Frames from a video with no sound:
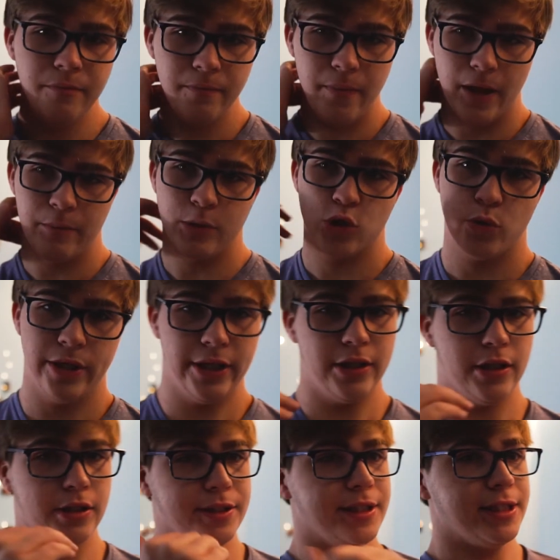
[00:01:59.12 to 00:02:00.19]
Then
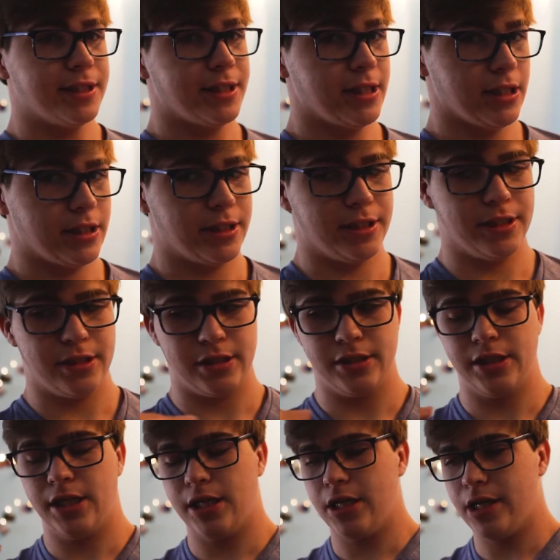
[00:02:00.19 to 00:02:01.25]
between the Z6
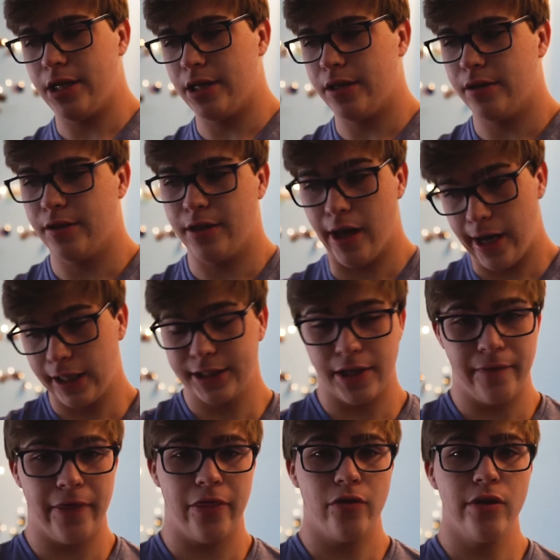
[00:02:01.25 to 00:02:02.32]
and the
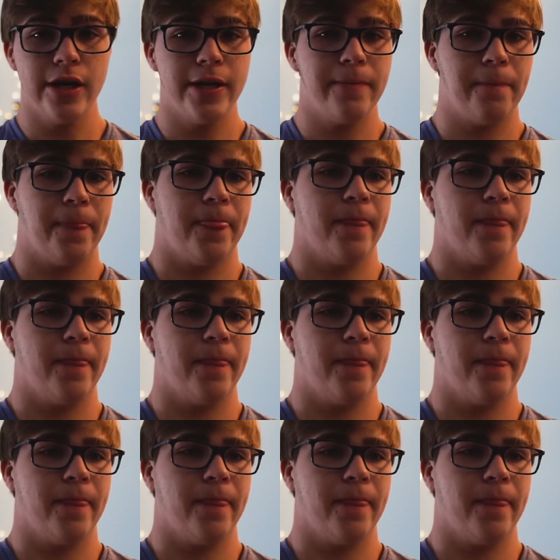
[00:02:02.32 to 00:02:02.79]
A7 III,